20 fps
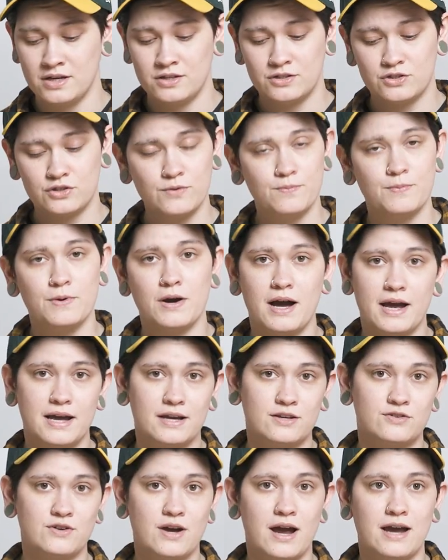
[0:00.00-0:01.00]
Super high
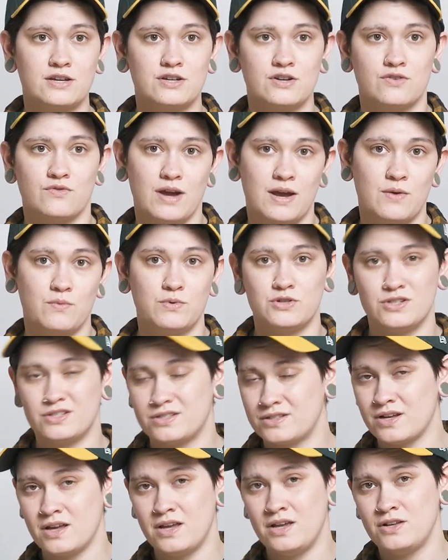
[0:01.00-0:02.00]
extraction rate, which
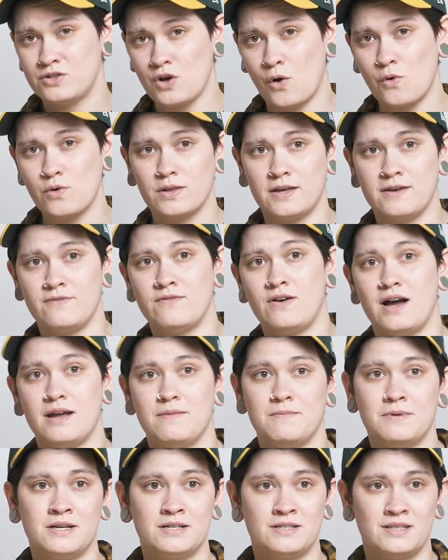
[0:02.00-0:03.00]
is totally
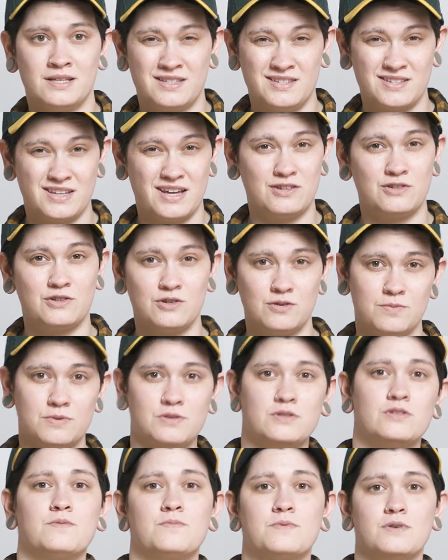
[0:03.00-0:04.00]
fine because this is a
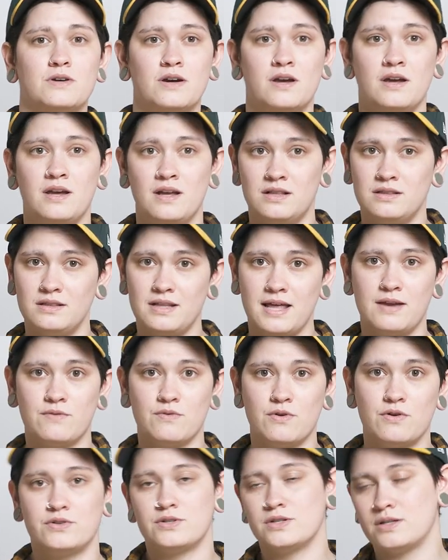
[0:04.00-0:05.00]
super light
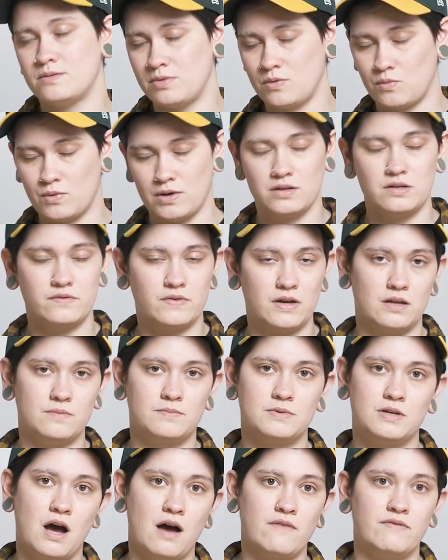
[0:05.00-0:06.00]
roasted but well
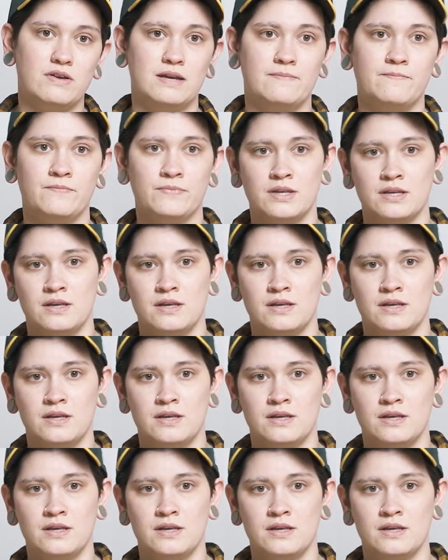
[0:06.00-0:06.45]
developed coffee.